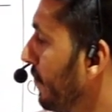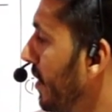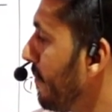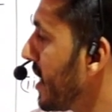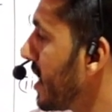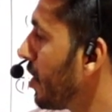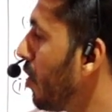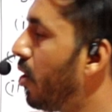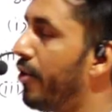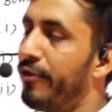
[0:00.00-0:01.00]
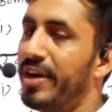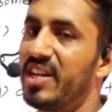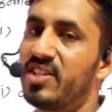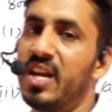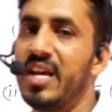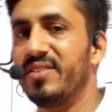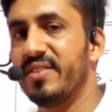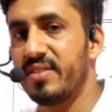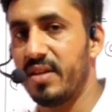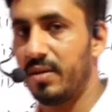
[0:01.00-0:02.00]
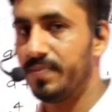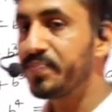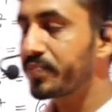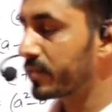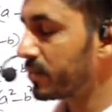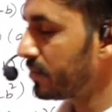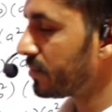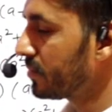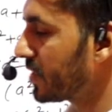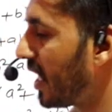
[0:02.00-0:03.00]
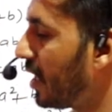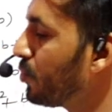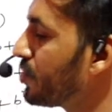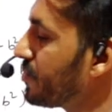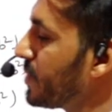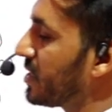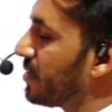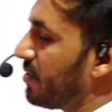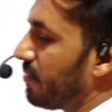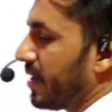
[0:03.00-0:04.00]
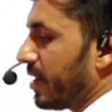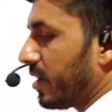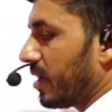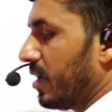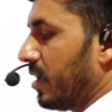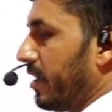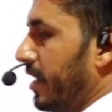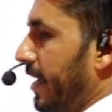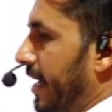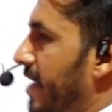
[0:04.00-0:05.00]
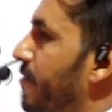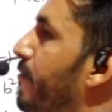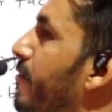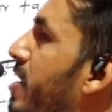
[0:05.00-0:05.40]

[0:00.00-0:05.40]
the meaning of rationalization. How this method will work: if